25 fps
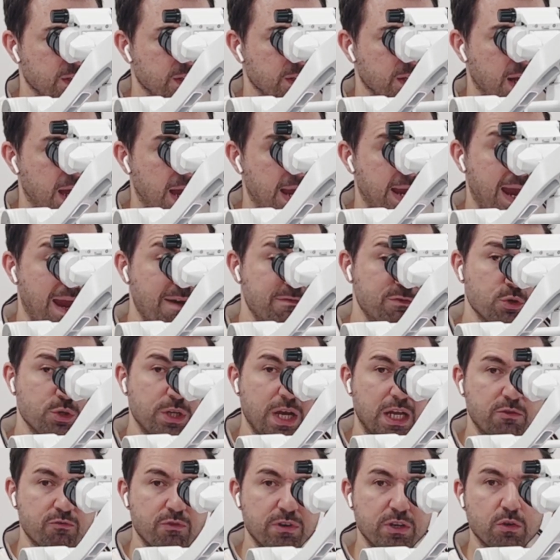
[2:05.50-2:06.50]
I have to
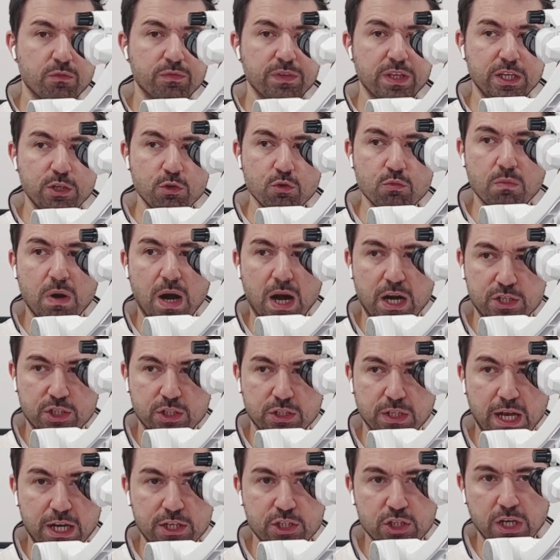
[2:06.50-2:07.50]
get rid of the U margin.
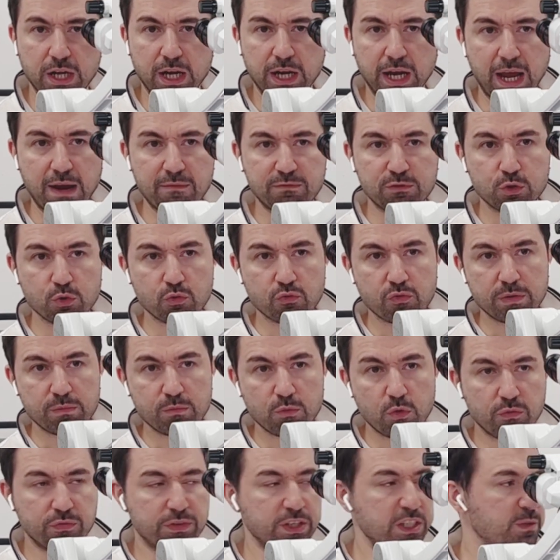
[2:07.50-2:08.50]
Actually, I have to
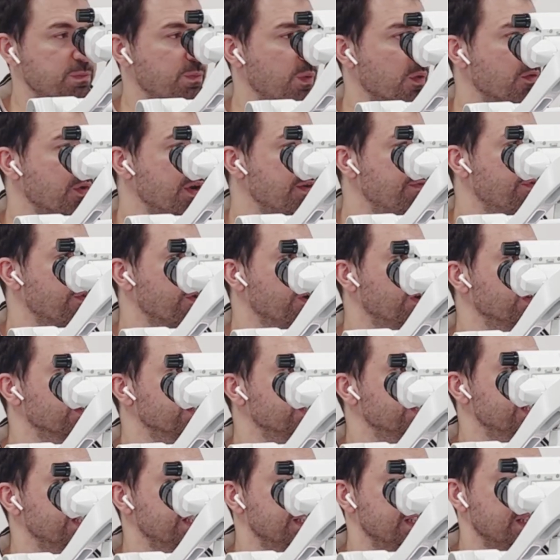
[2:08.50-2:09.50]
remove this peripheral
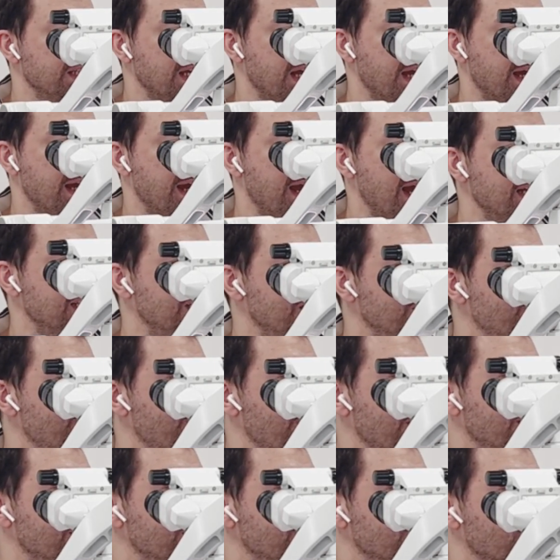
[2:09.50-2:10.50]

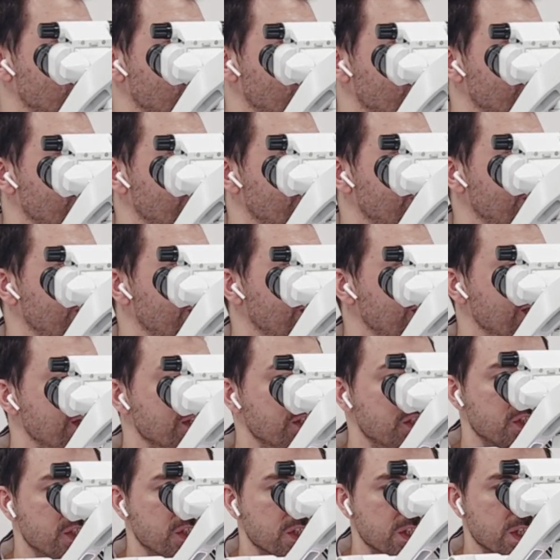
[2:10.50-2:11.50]
aspect of this